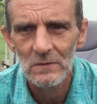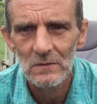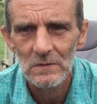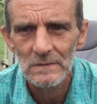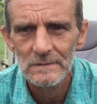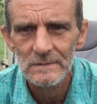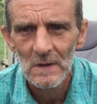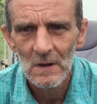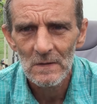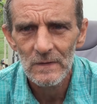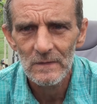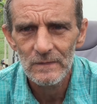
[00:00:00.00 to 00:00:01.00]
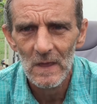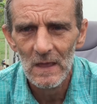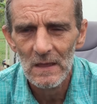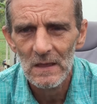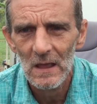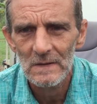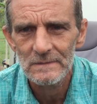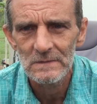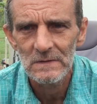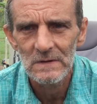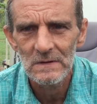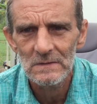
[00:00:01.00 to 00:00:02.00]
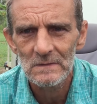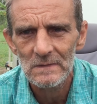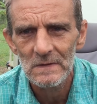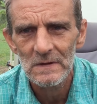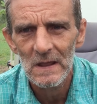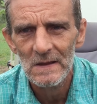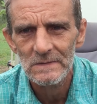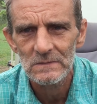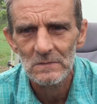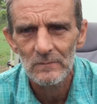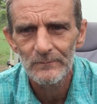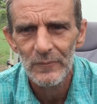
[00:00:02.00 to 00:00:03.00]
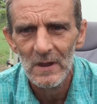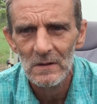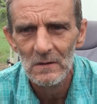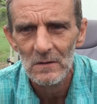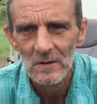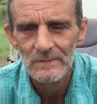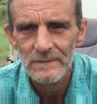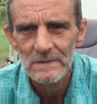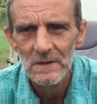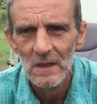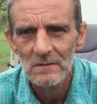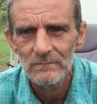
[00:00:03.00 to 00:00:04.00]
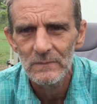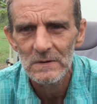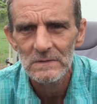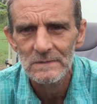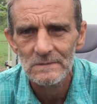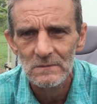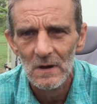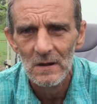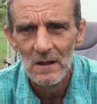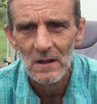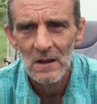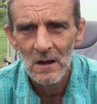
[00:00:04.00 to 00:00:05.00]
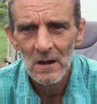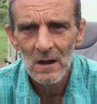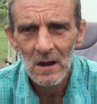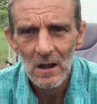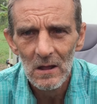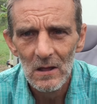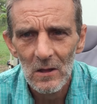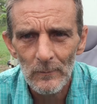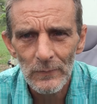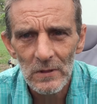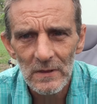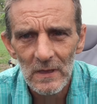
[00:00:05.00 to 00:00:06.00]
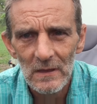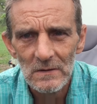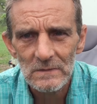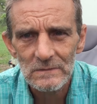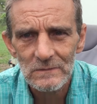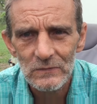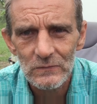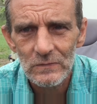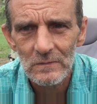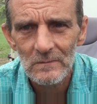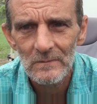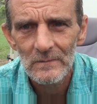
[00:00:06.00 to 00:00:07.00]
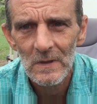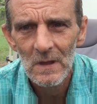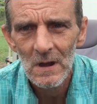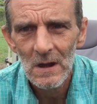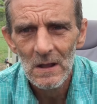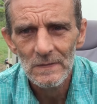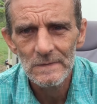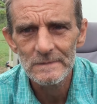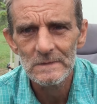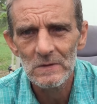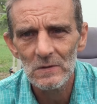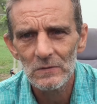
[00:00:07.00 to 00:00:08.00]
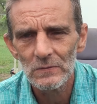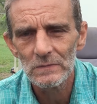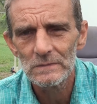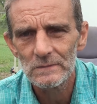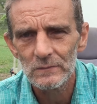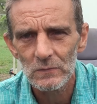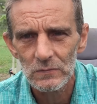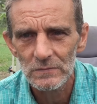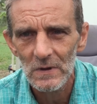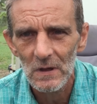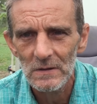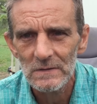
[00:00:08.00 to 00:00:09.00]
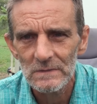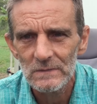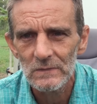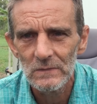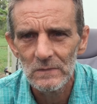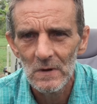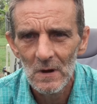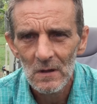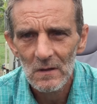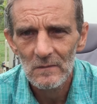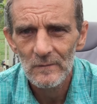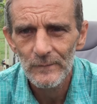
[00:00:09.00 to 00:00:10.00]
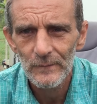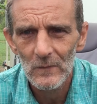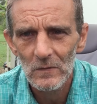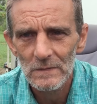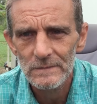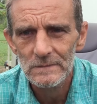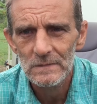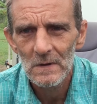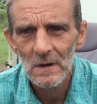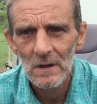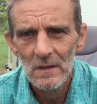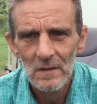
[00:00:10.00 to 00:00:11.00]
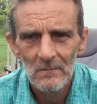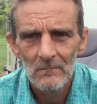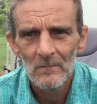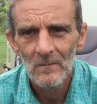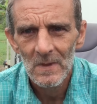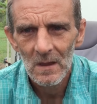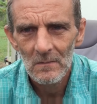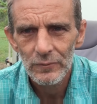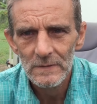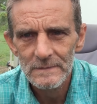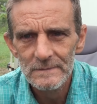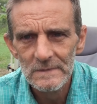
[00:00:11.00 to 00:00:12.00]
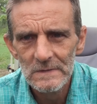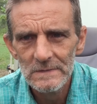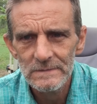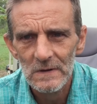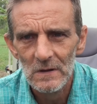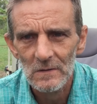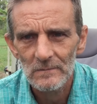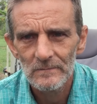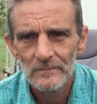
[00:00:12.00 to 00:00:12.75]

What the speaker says: laws that they, as an international bankruptcy administrator, are obligated to. And this includes Rule 92 on forced procedure.